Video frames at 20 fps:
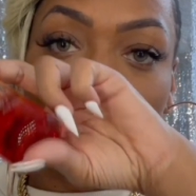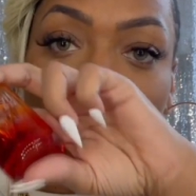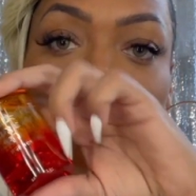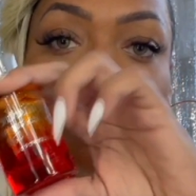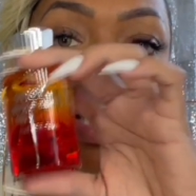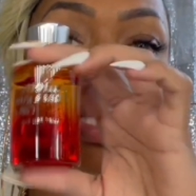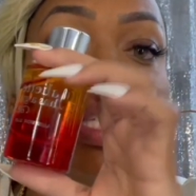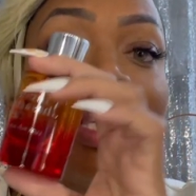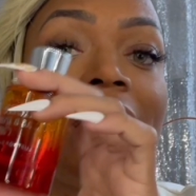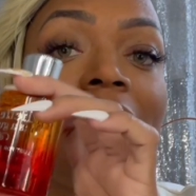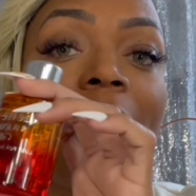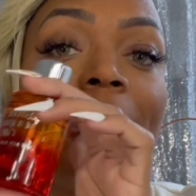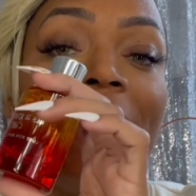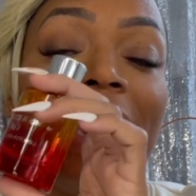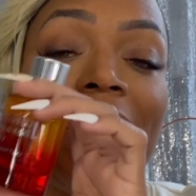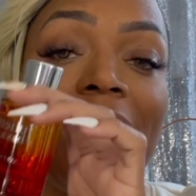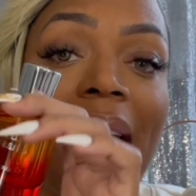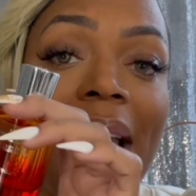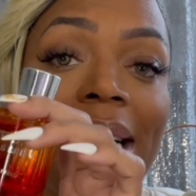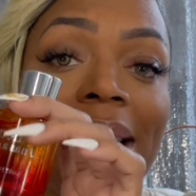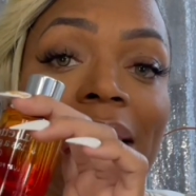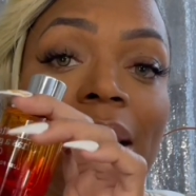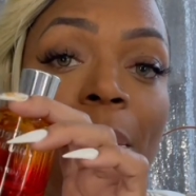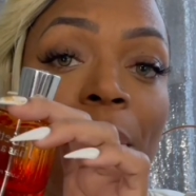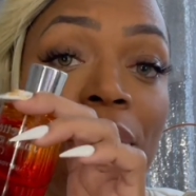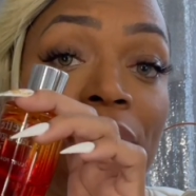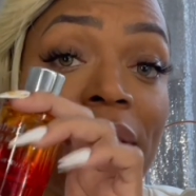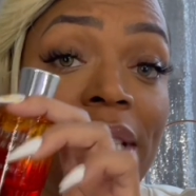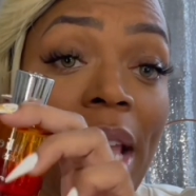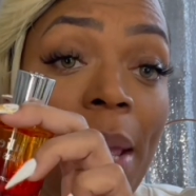This is gonna be a nice
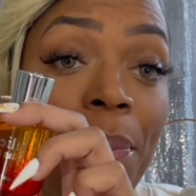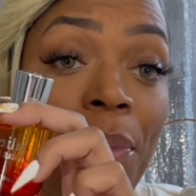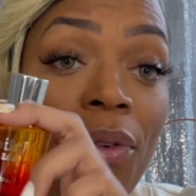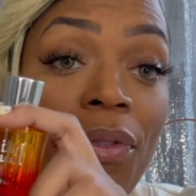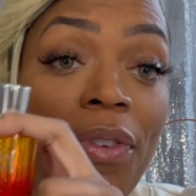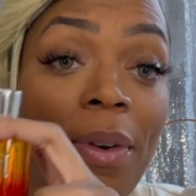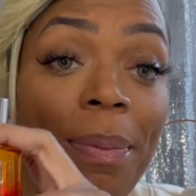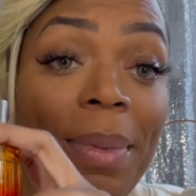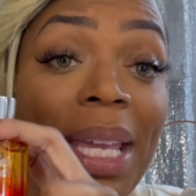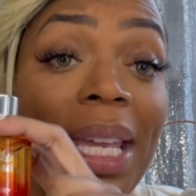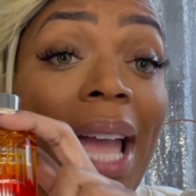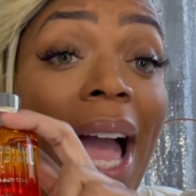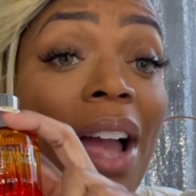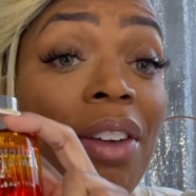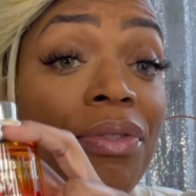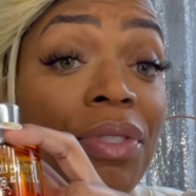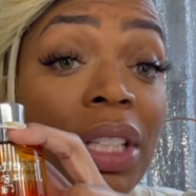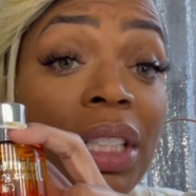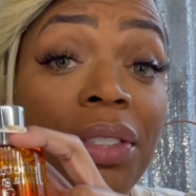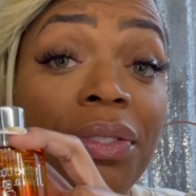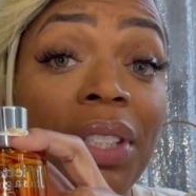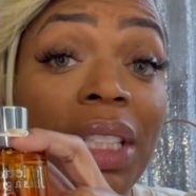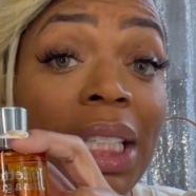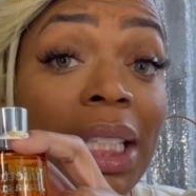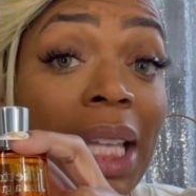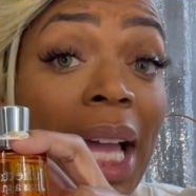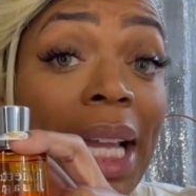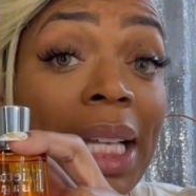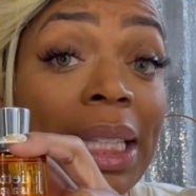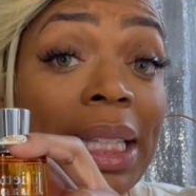summer staple for me. I really, really
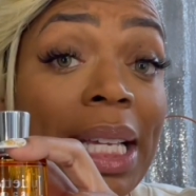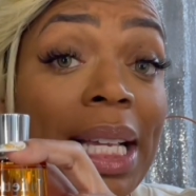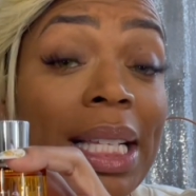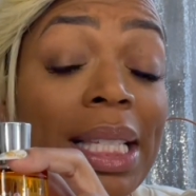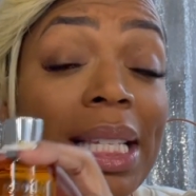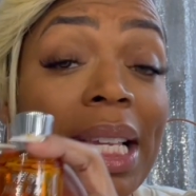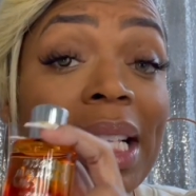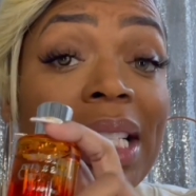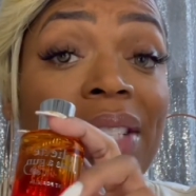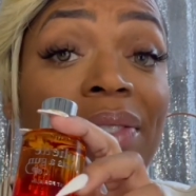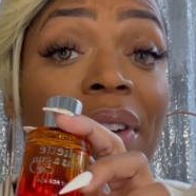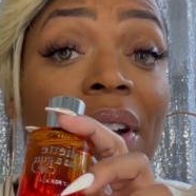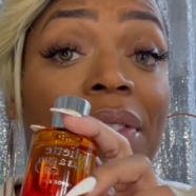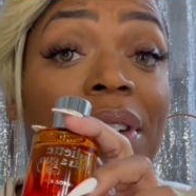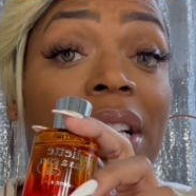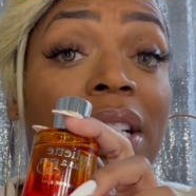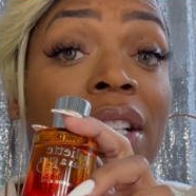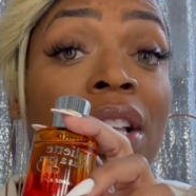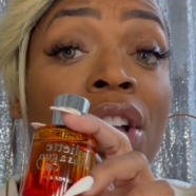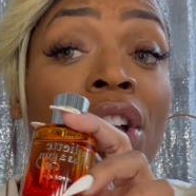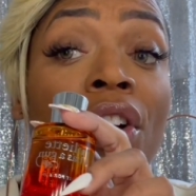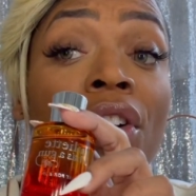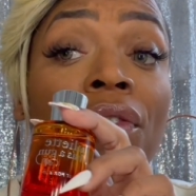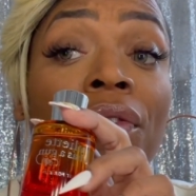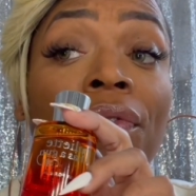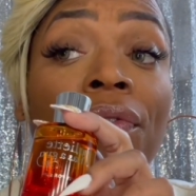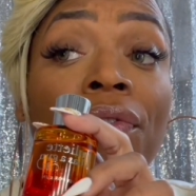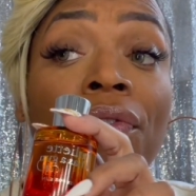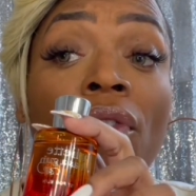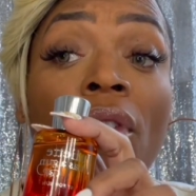like this. It's very
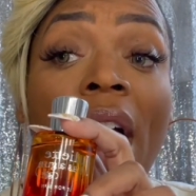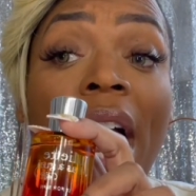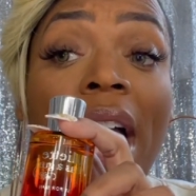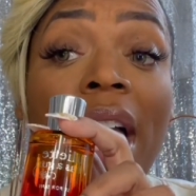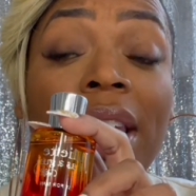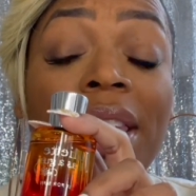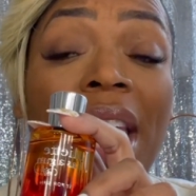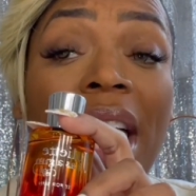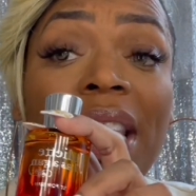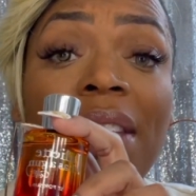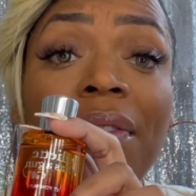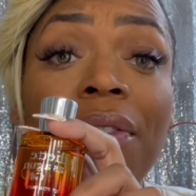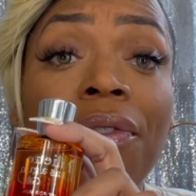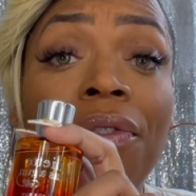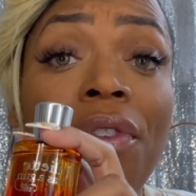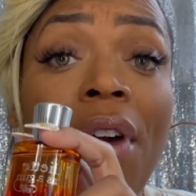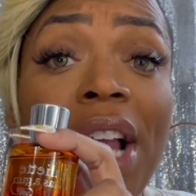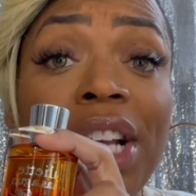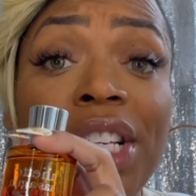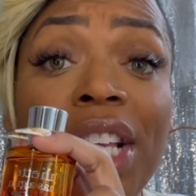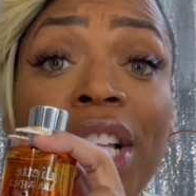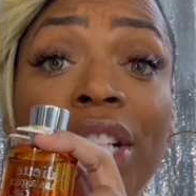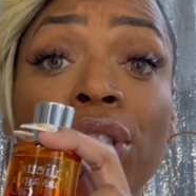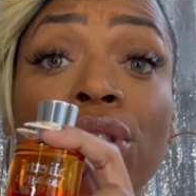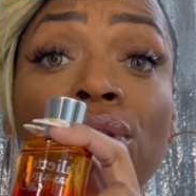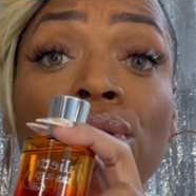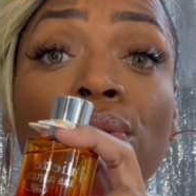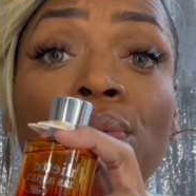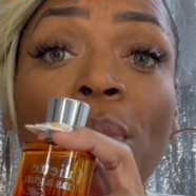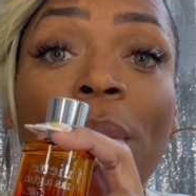fresh, not even fresh. It's
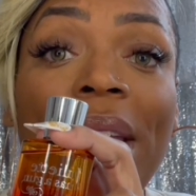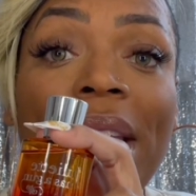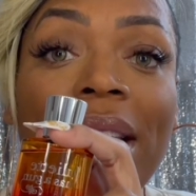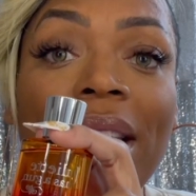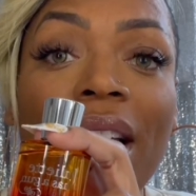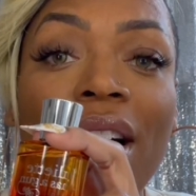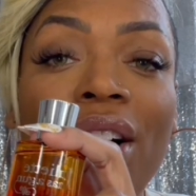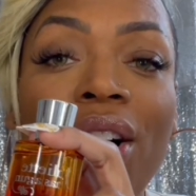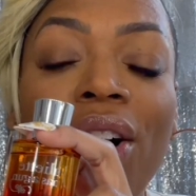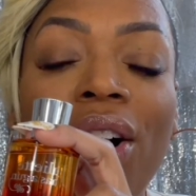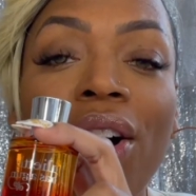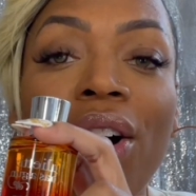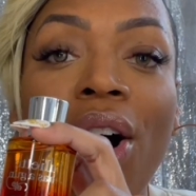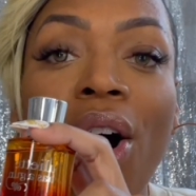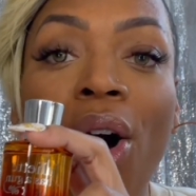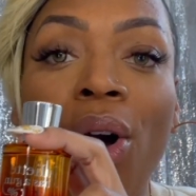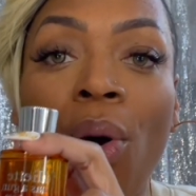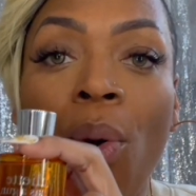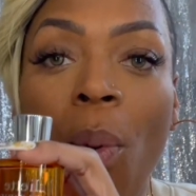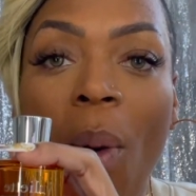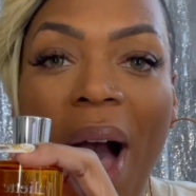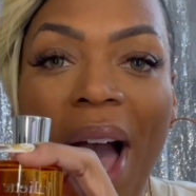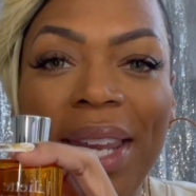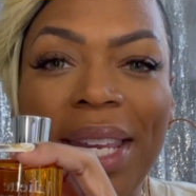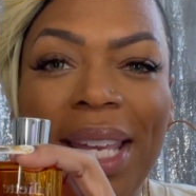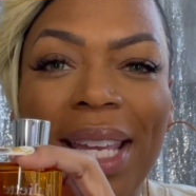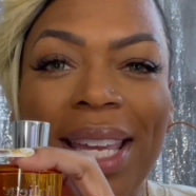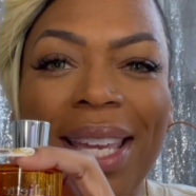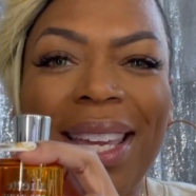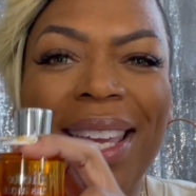sweet,
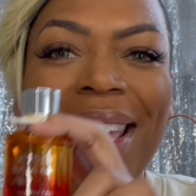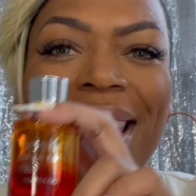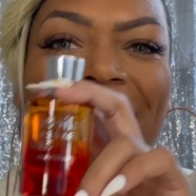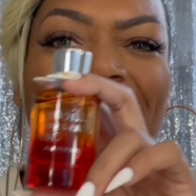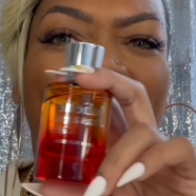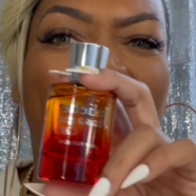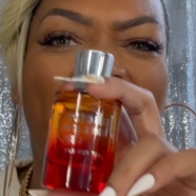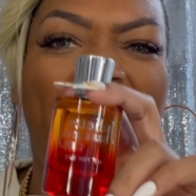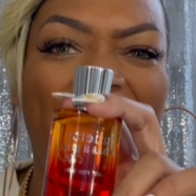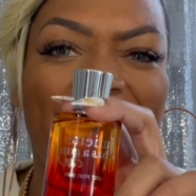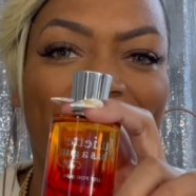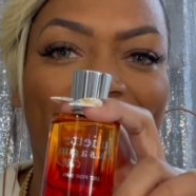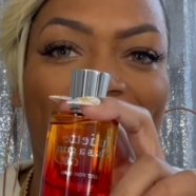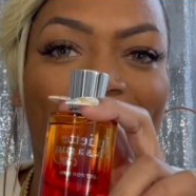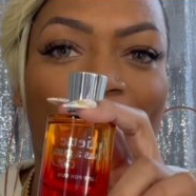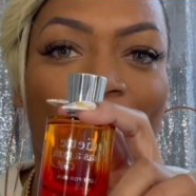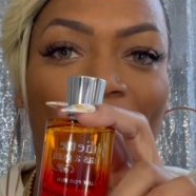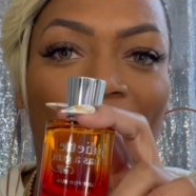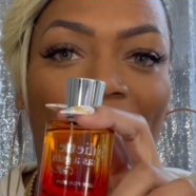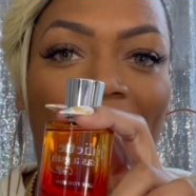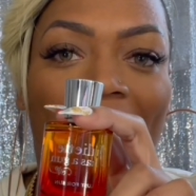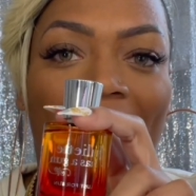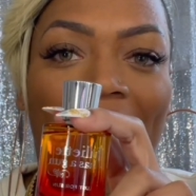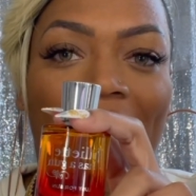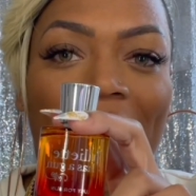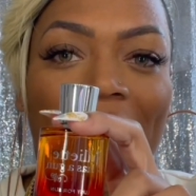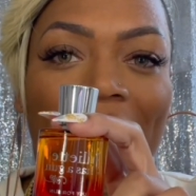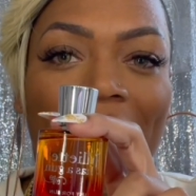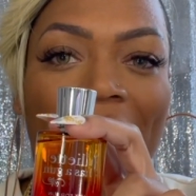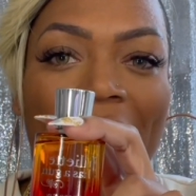aquatic, and
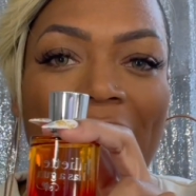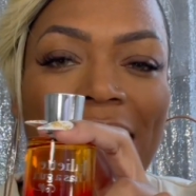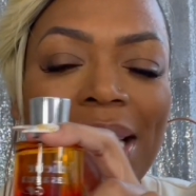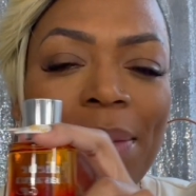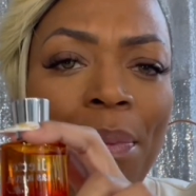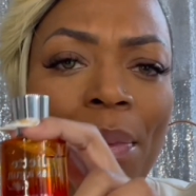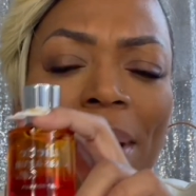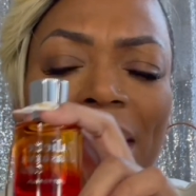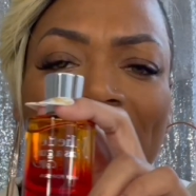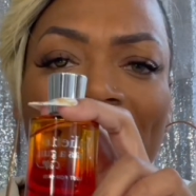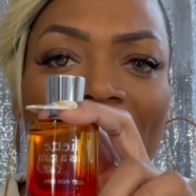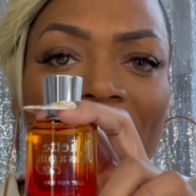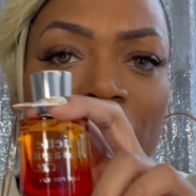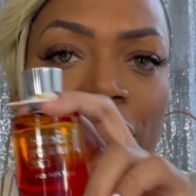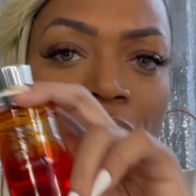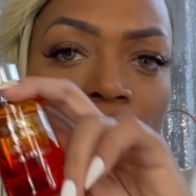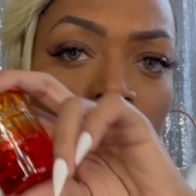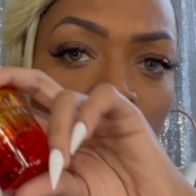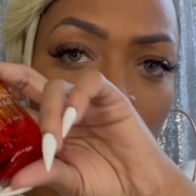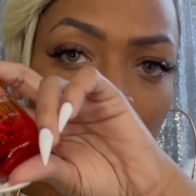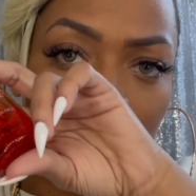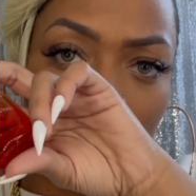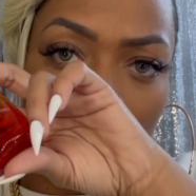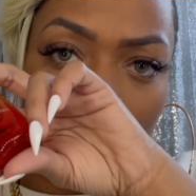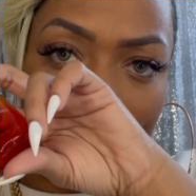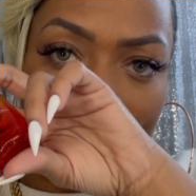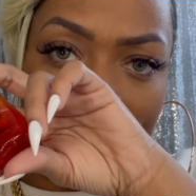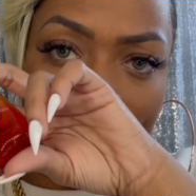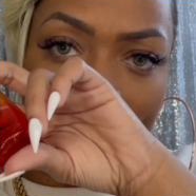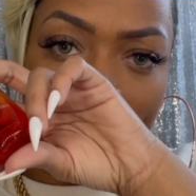summer-like. It must have a solar
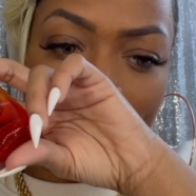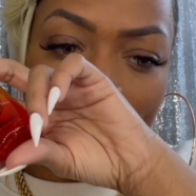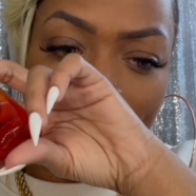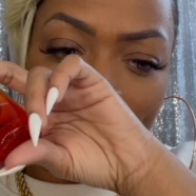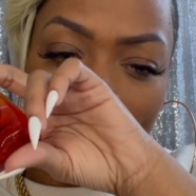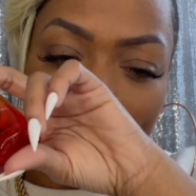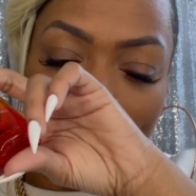note in it,